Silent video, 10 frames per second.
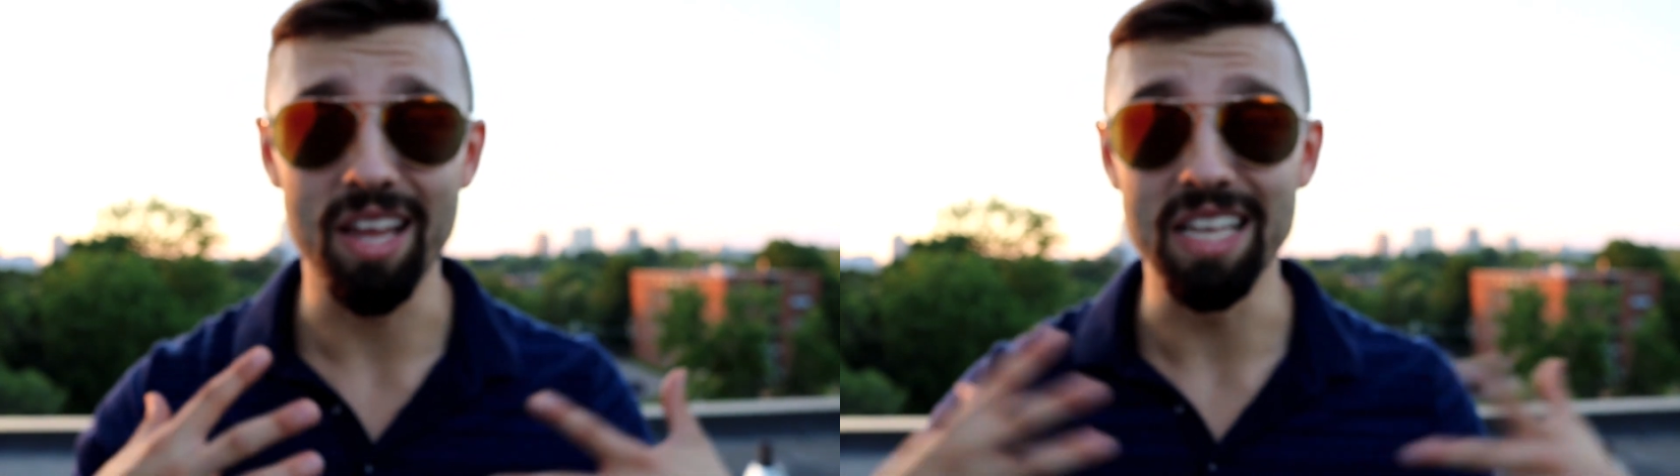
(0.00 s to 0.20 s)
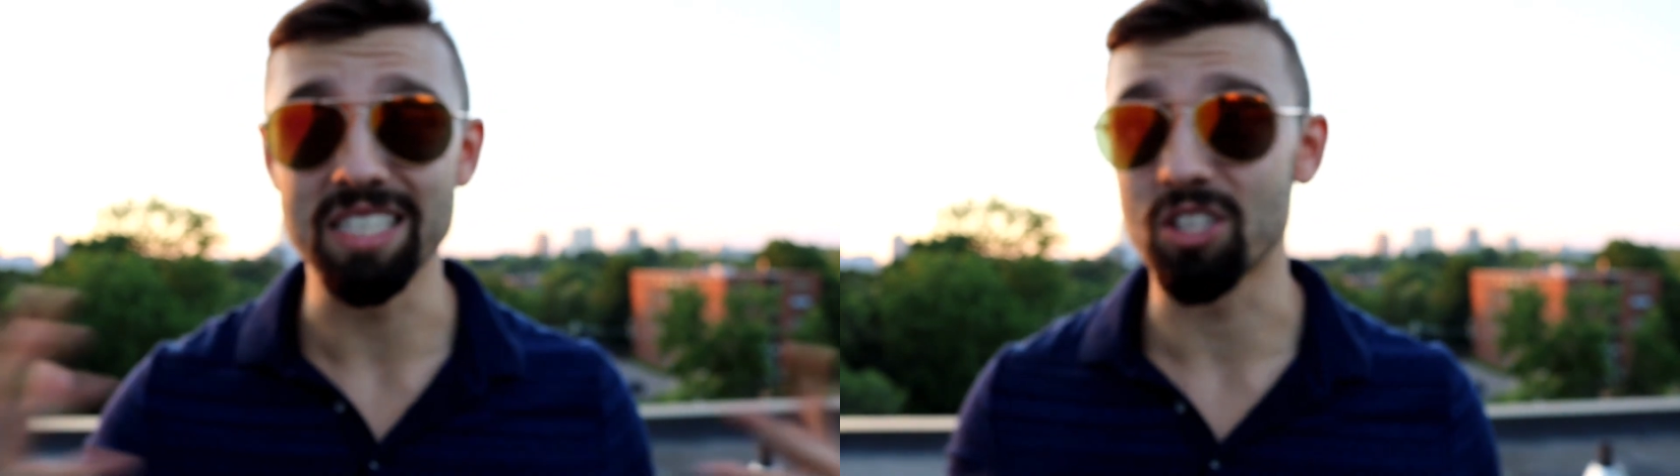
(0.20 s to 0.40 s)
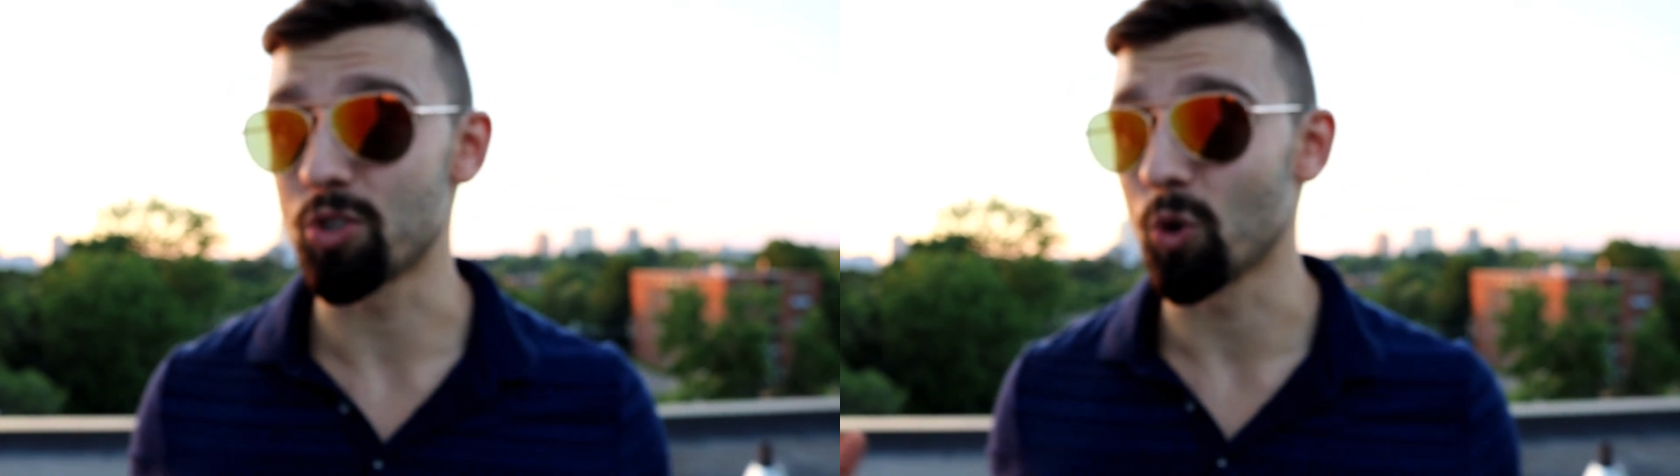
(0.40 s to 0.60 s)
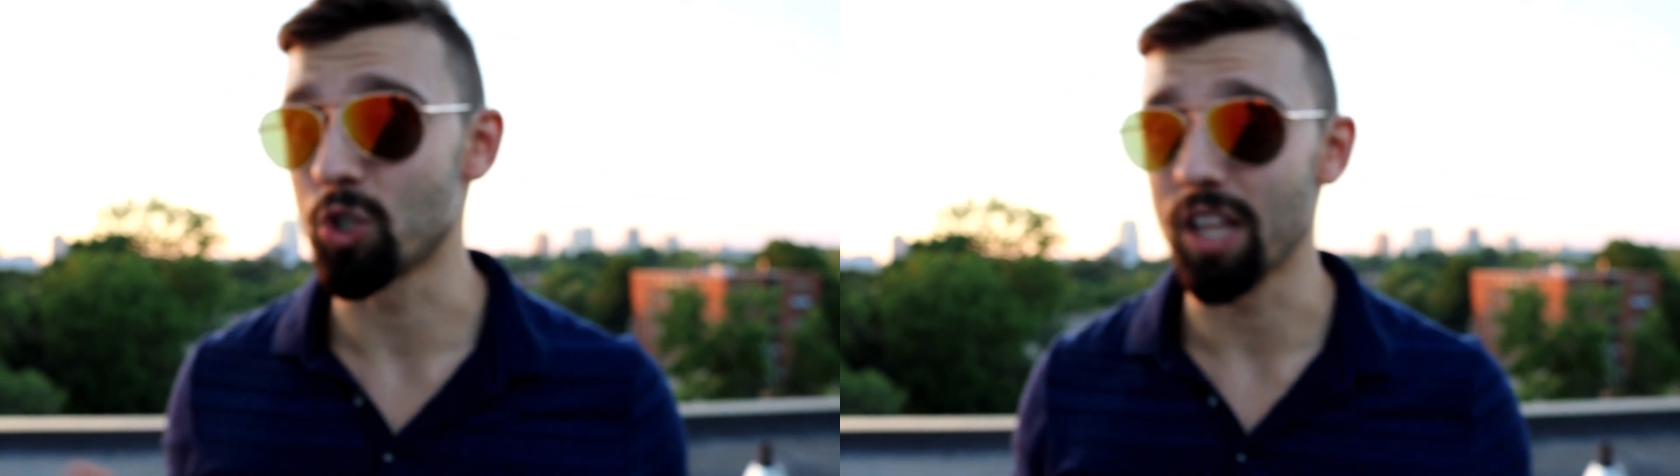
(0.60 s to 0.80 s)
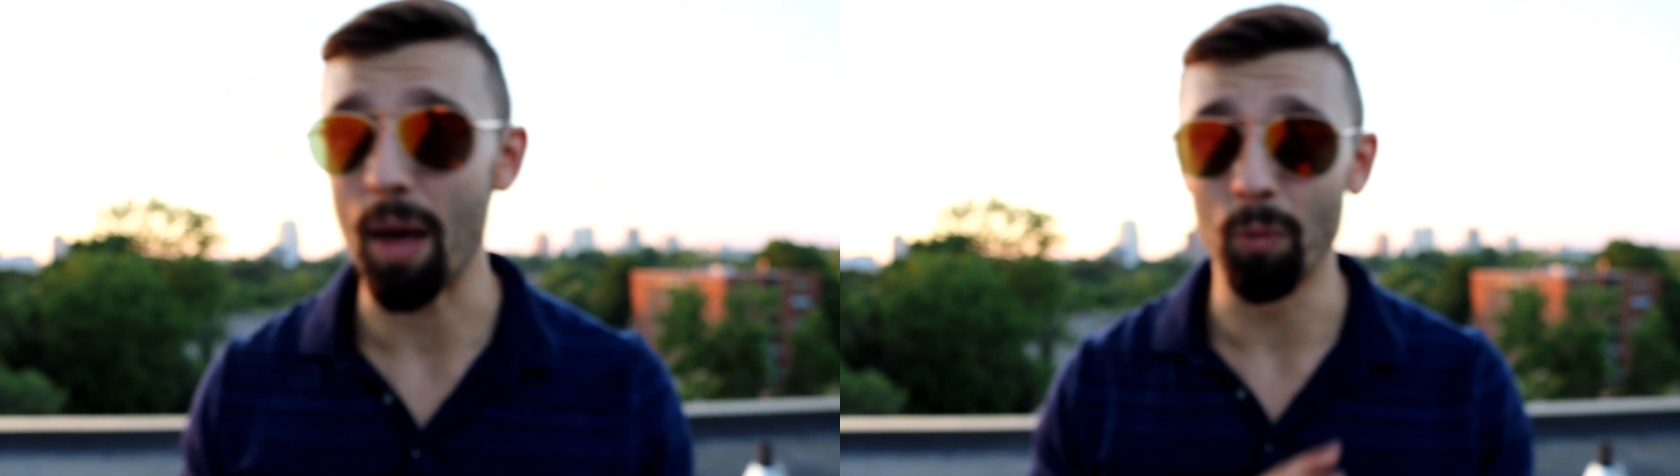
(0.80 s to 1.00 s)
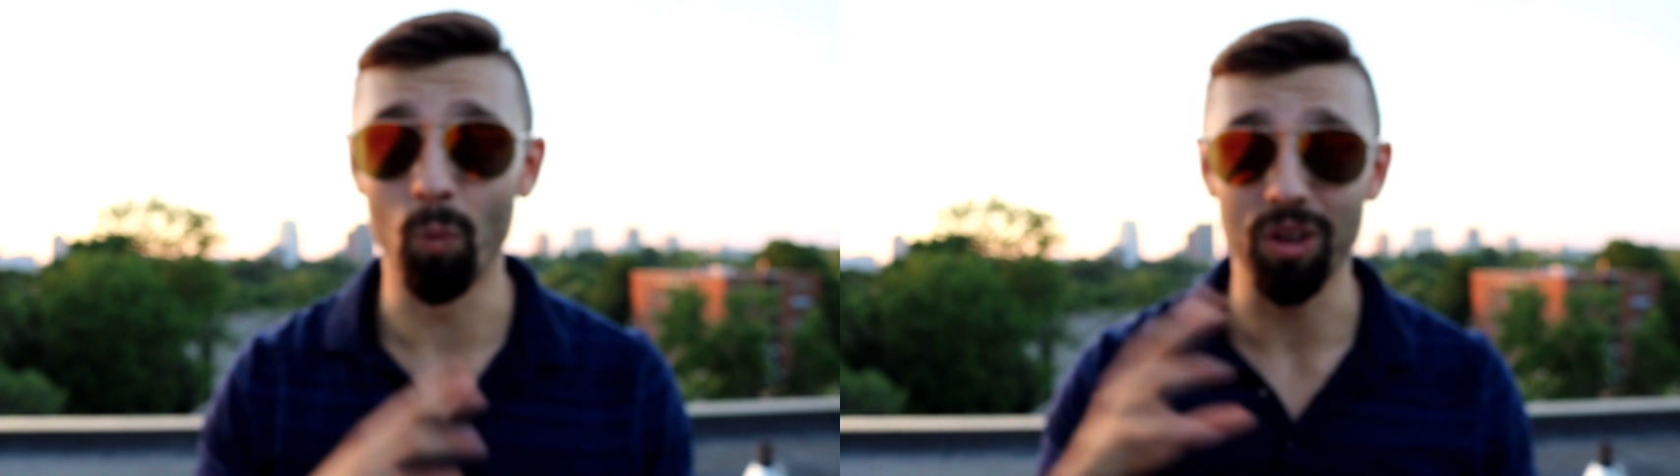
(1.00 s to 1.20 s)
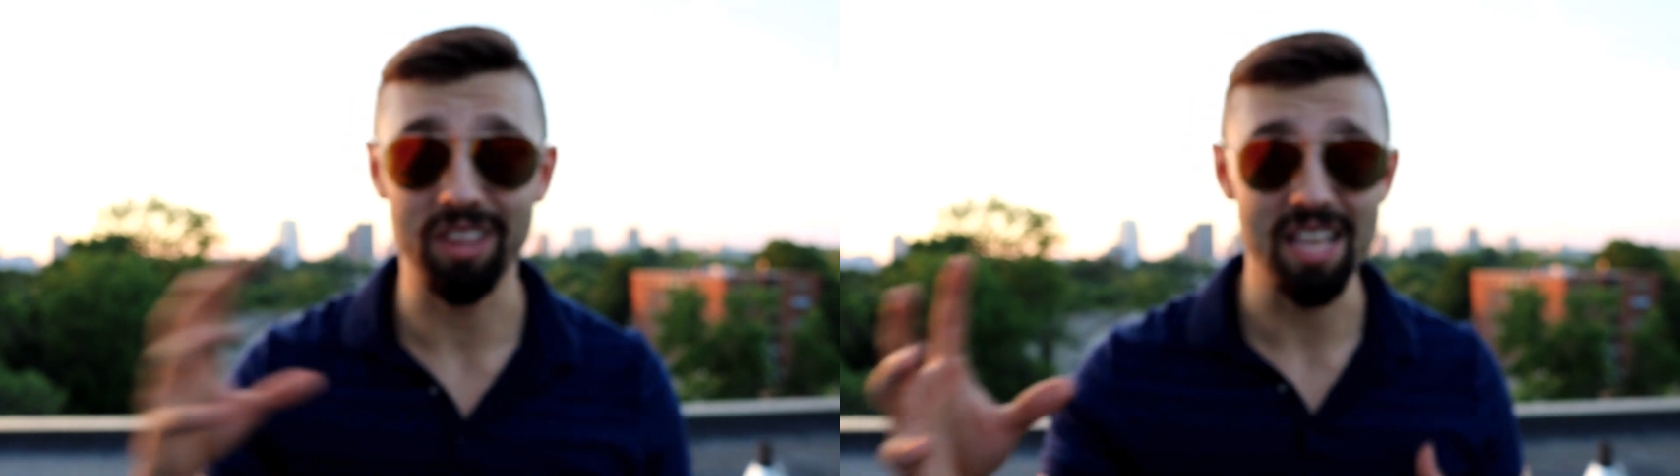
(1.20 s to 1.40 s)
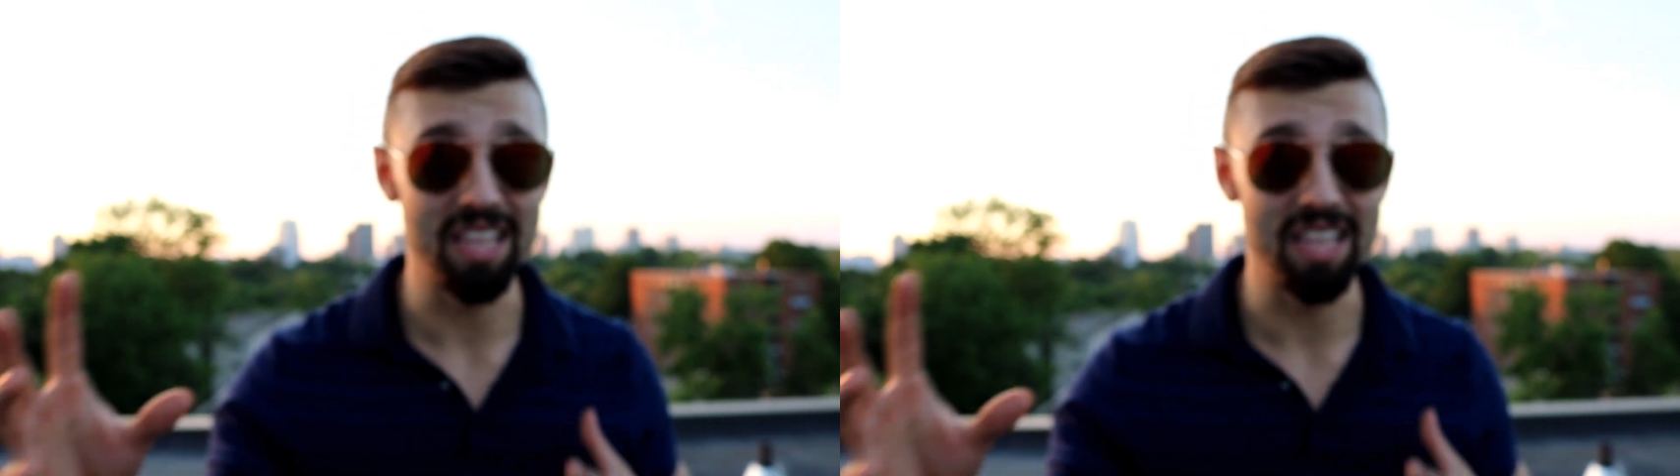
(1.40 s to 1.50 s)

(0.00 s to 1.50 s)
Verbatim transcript: is the Social Lab and what